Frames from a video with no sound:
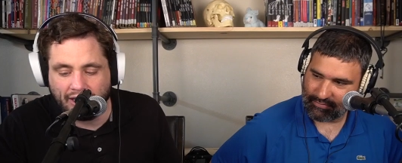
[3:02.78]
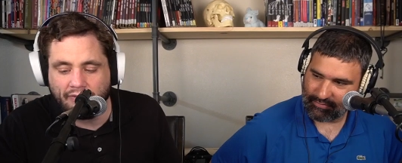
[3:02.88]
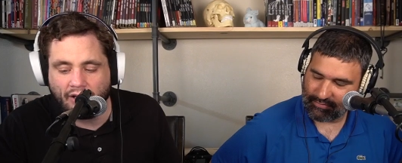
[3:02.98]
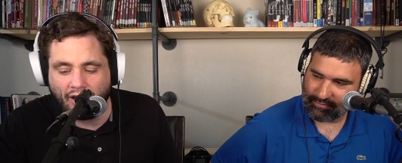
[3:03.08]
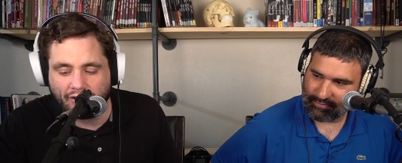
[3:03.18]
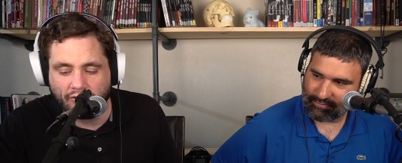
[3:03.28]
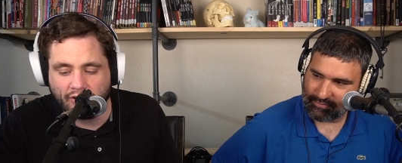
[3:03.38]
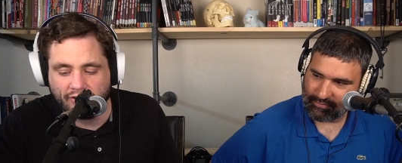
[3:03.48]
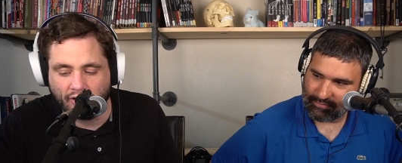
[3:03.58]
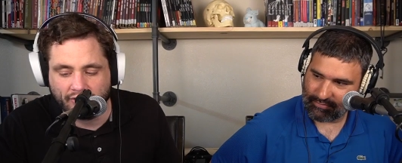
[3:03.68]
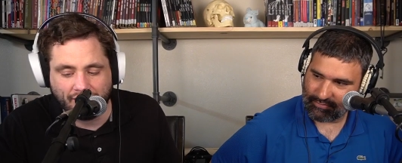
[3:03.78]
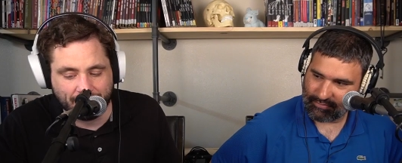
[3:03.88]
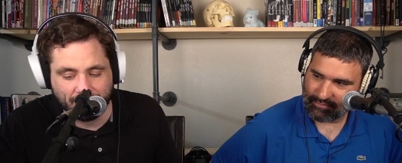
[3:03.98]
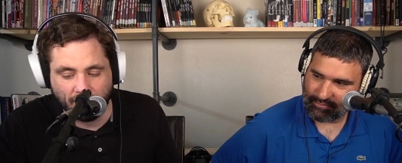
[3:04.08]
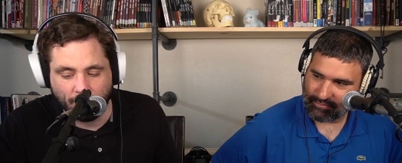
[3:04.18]
Speaker 1: Even ostriches aren't
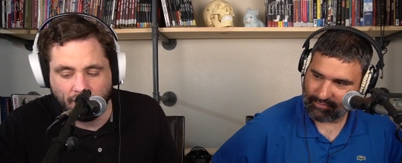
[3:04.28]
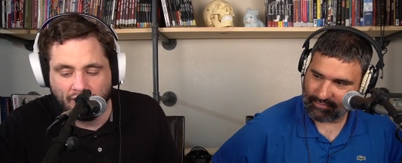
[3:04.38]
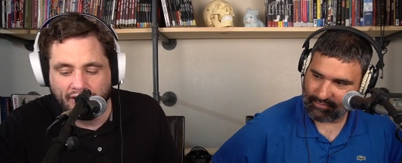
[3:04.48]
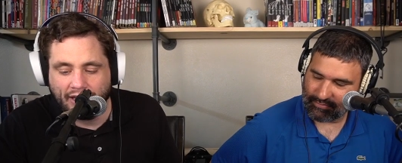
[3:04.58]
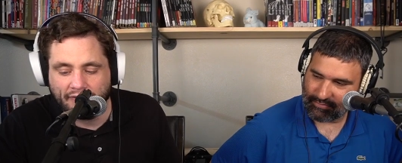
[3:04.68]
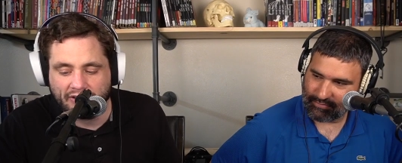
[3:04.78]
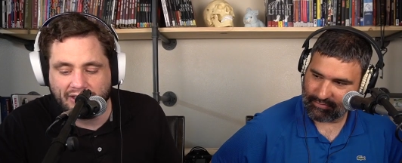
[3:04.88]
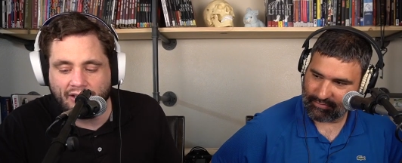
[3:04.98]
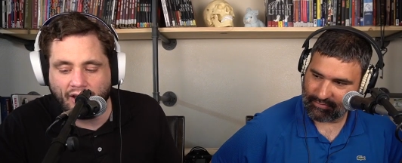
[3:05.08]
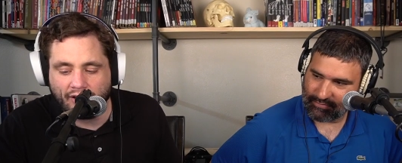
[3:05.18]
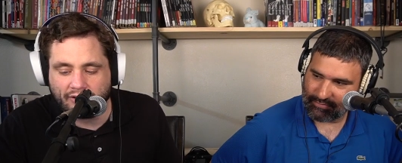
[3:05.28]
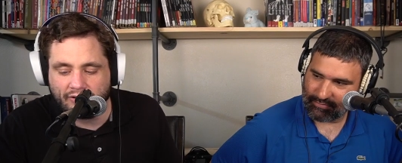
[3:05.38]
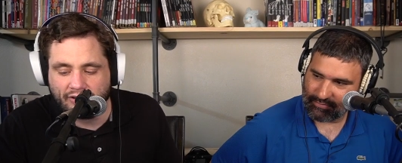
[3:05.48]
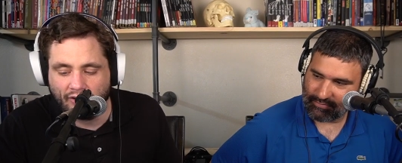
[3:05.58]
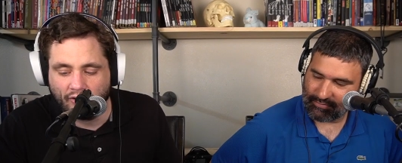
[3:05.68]
that dumb. If you see an
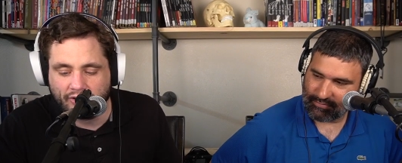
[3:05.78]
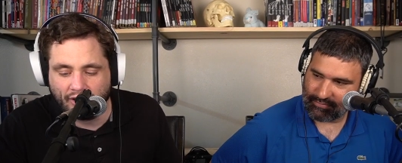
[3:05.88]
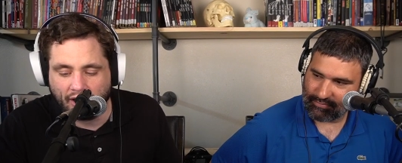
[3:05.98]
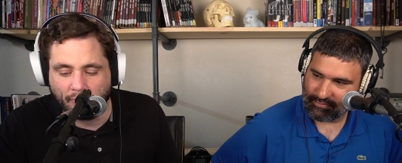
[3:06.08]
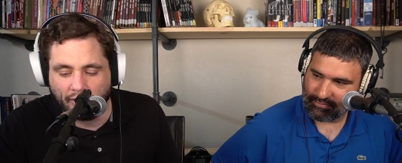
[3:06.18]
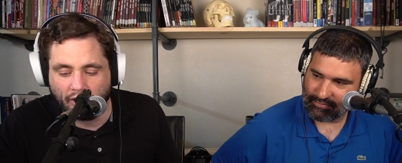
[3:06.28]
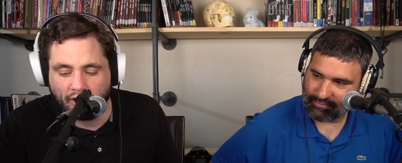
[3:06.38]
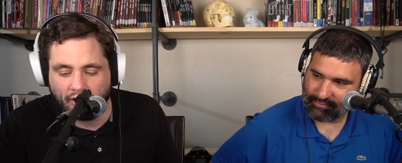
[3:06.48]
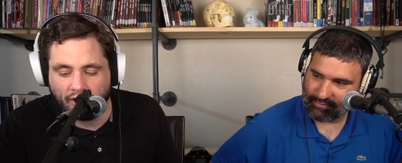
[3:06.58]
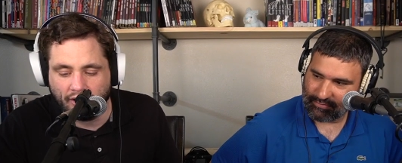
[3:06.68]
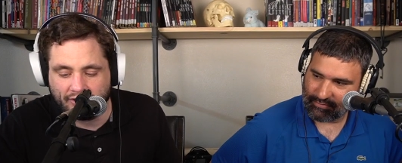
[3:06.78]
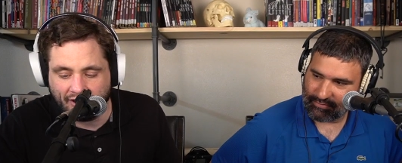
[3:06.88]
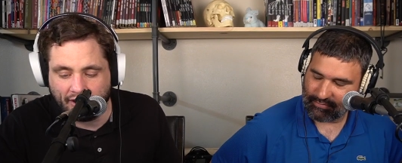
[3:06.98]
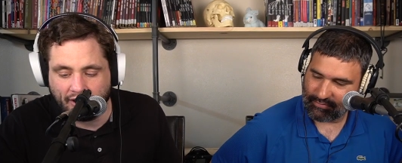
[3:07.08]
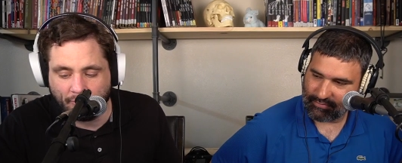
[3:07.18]
ostrich that looks like burying its
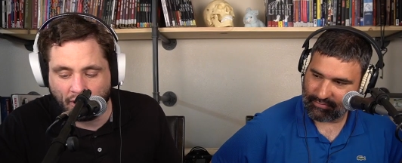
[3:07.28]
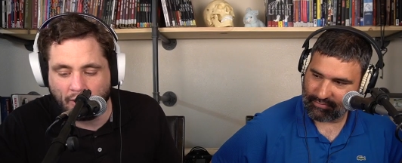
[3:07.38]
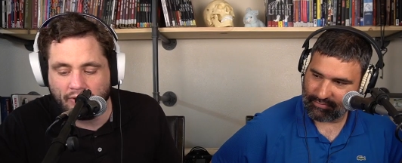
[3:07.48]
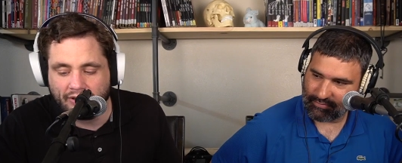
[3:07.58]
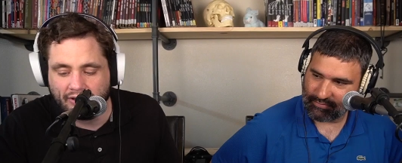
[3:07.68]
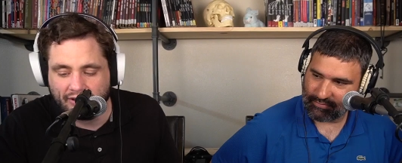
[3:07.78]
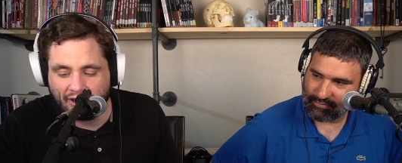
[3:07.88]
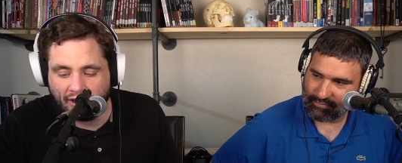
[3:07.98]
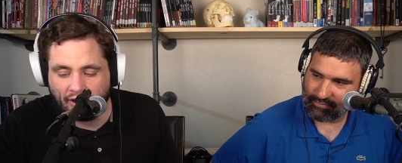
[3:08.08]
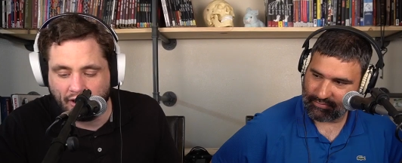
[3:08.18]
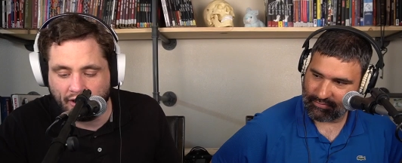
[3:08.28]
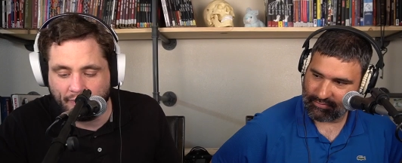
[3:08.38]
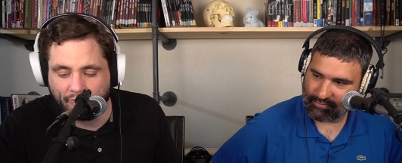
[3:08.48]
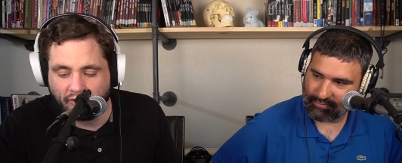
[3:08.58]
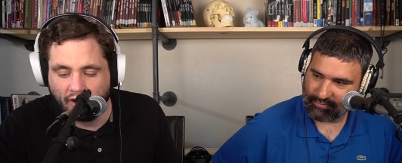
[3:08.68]
head, it probably uh,
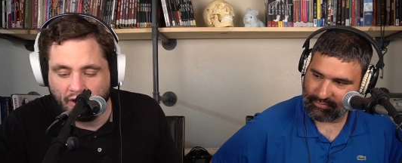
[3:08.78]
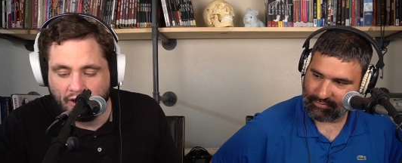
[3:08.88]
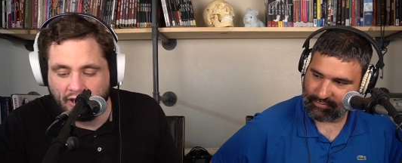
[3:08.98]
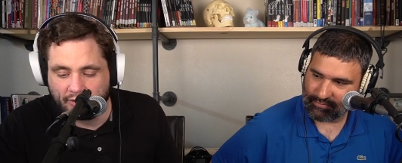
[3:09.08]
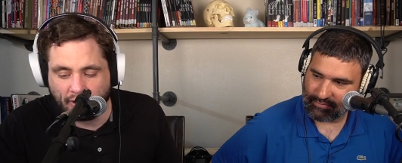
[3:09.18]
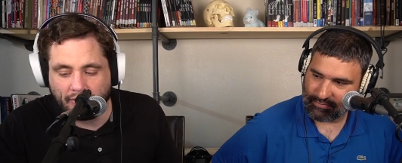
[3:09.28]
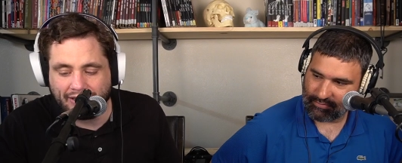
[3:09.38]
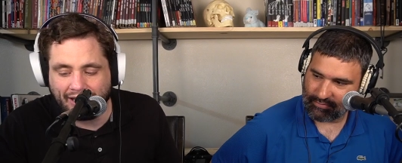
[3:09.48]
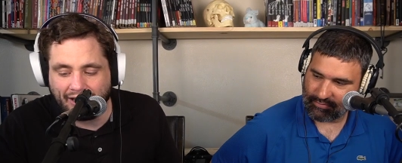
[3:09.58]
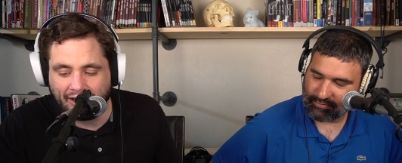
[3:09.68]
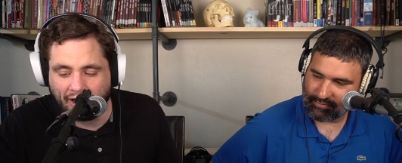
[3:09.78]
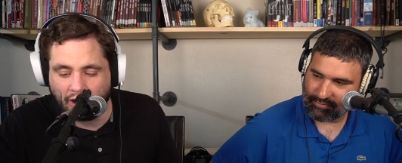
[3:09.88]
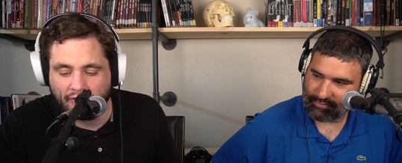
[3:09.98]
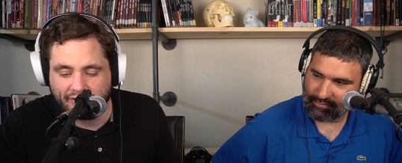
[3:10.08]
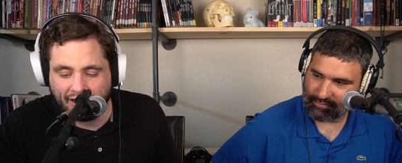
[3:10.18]
it's probably taking
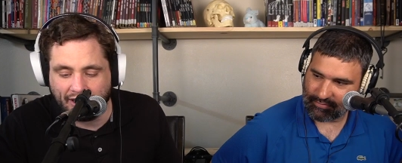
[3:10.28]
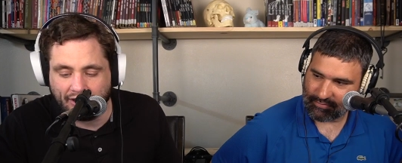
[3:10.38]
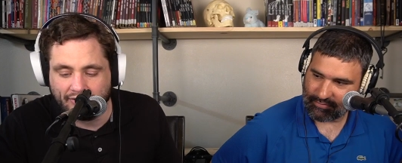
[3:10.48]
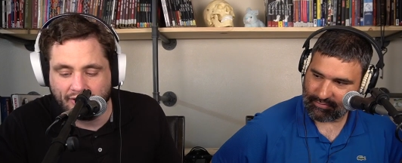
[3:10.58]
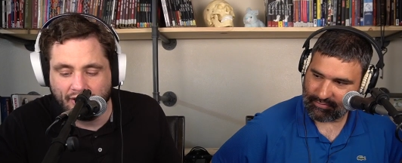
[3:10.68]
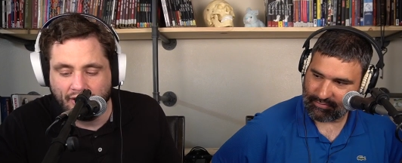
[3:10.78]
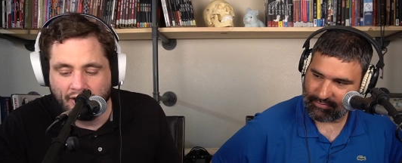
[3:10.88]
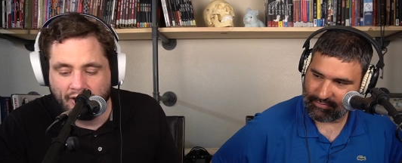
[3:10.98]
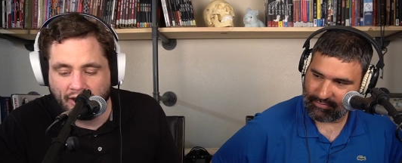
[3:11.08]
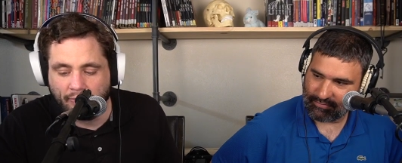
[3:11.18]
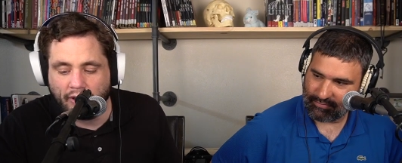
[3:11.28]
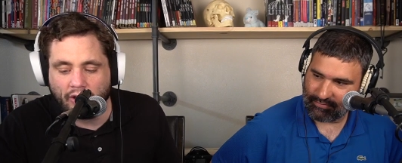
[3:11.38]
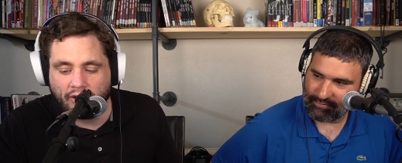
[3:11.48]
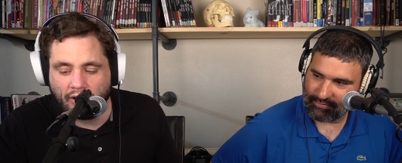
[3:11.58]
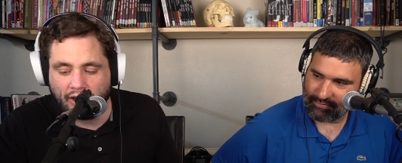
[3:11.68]
care of its eggs. They
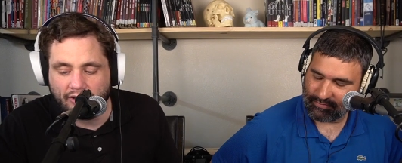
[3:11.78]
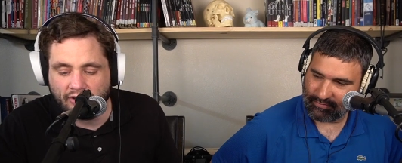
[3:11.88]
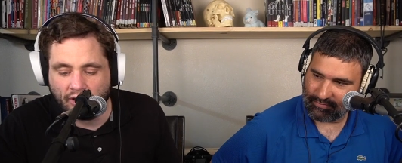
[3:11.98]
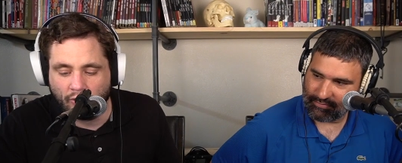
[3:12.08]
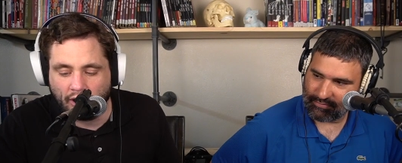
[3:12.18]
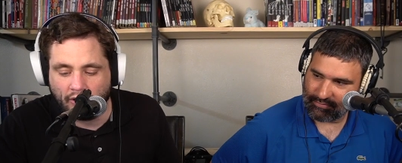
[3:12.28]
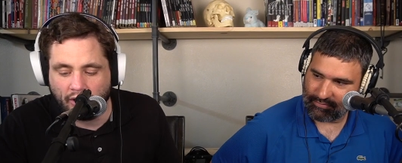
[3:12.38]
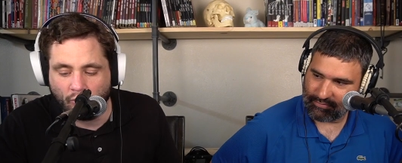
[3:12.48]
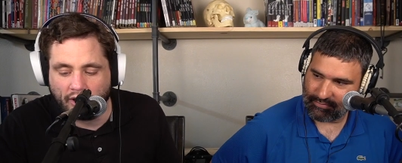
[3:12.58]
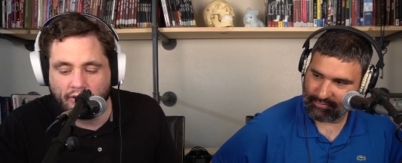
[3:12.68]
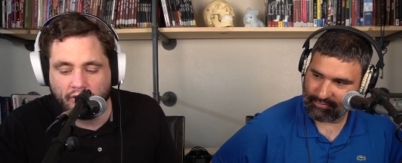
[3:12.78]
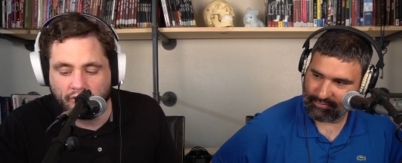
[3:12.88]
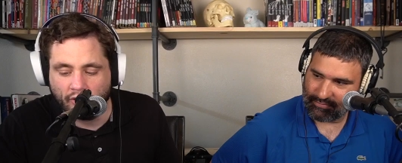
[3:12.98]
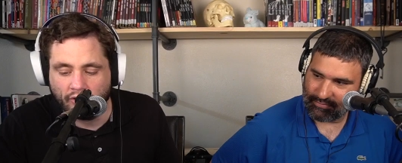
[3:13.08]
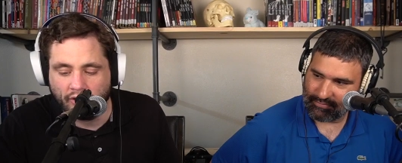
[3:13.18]
bury their eggs in the ground and regularly
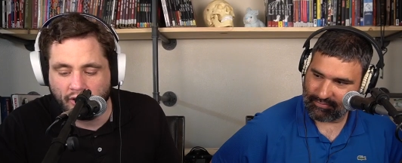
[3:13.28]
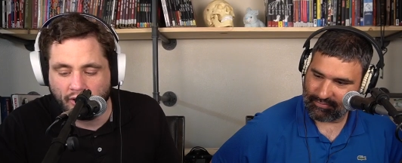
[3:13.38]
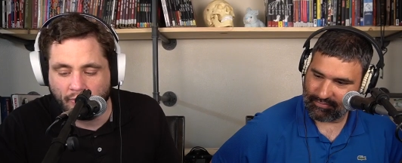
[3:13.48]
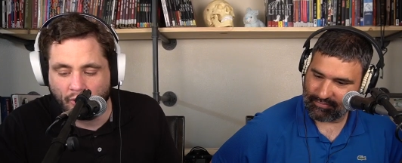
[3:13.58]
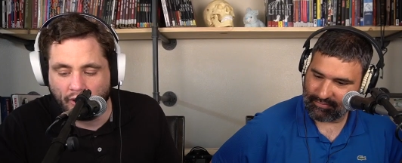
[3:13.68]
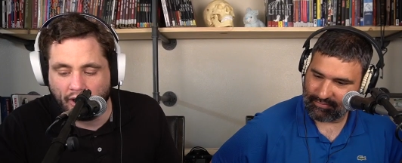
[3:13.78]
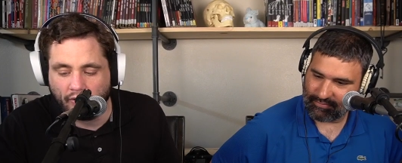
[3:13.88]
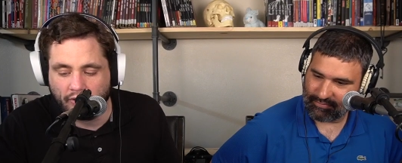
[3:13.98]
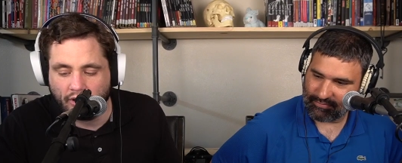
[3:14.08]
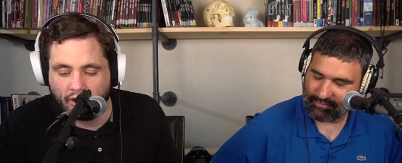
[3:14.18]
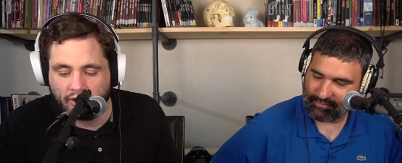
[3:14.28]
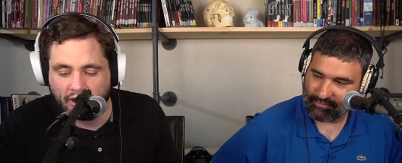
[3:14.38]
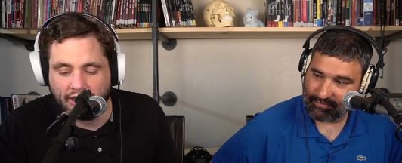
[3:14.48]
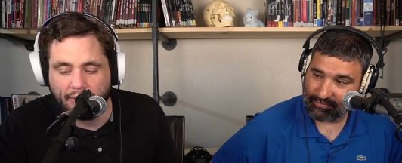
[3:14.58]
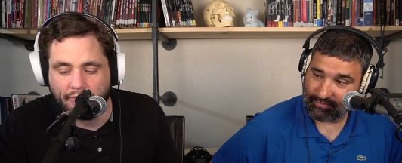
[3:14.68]
turn them around to
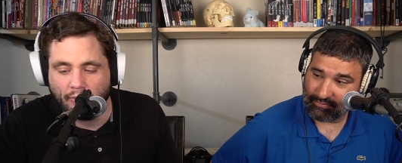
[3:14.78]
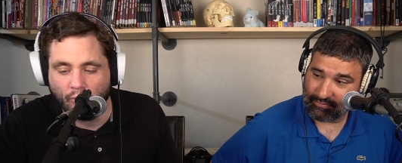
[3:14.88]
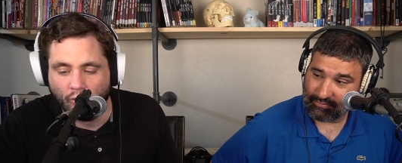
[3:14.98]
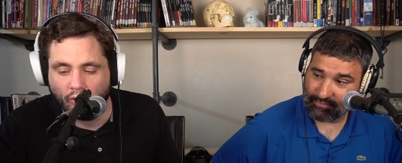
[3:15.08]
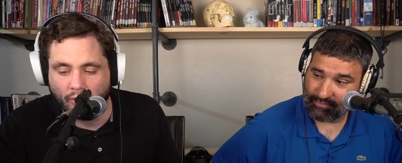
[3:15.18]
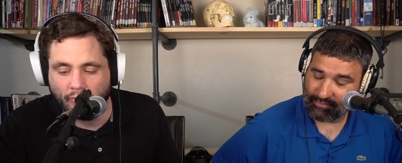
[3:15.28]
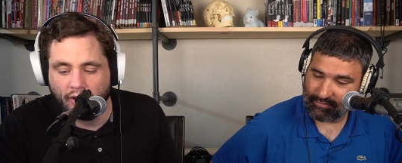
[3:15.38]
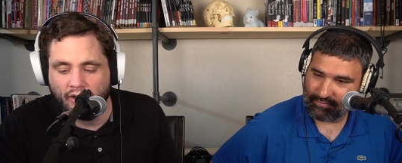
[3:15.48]
keep them warm.